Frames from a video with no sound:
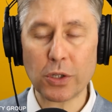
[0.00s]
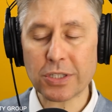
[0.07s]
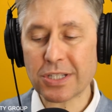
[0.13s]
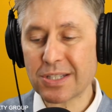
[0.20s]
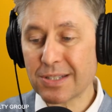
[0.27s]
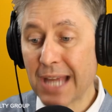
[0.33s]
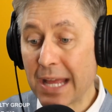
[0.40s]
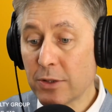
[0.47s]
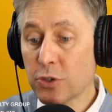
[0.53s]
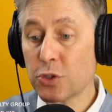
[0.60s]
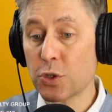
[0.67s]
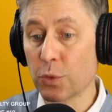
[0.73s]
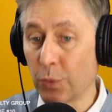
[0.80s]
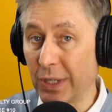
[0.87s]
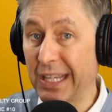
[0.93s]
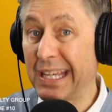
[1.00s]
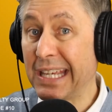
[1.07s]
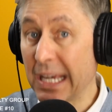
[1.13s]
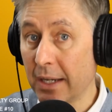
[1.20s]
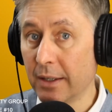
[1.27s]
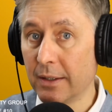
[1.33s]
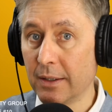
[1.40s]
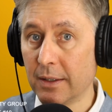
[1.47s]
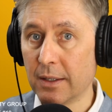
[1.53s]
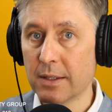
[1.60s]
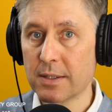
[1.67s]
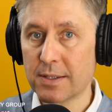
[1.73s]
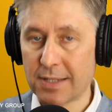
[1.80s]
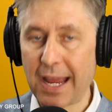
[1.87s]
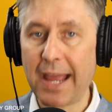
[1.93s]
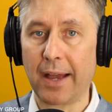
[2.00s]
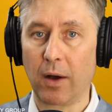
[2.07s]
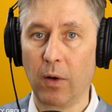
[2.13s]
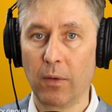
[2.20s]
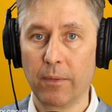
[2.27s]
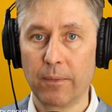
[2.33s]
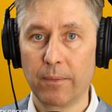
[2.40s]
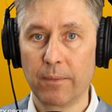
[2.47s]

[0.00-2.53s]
sensory sale.